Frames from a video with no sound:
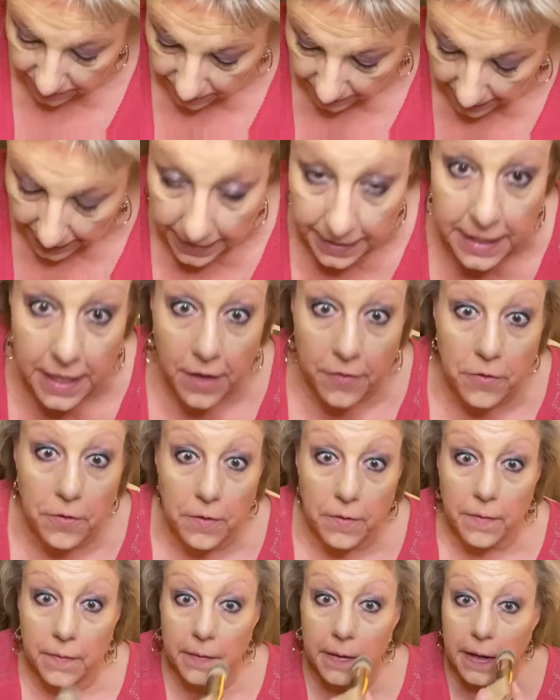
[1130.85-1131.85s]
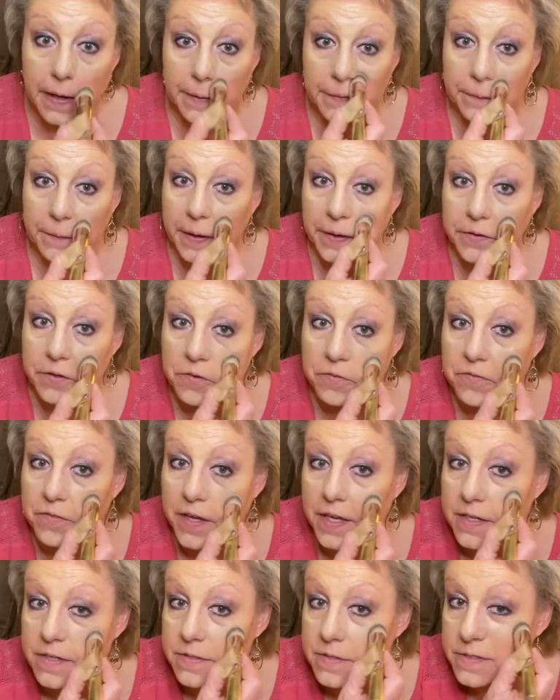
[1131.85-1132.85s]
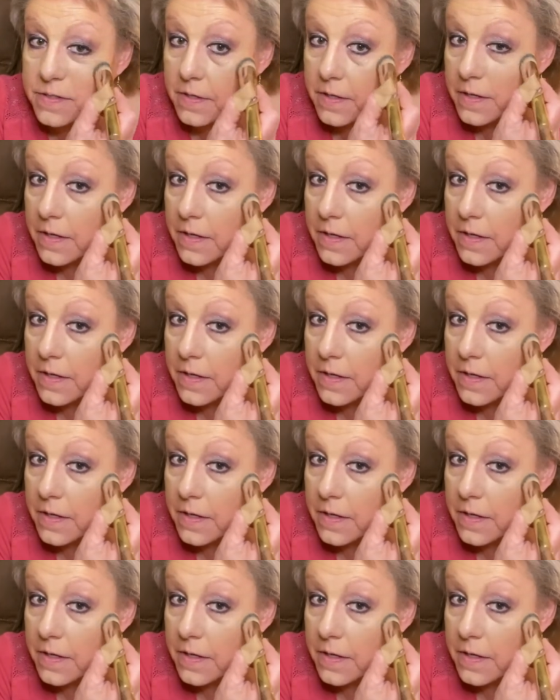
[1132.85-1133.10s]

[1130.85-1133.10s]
any other color on your face.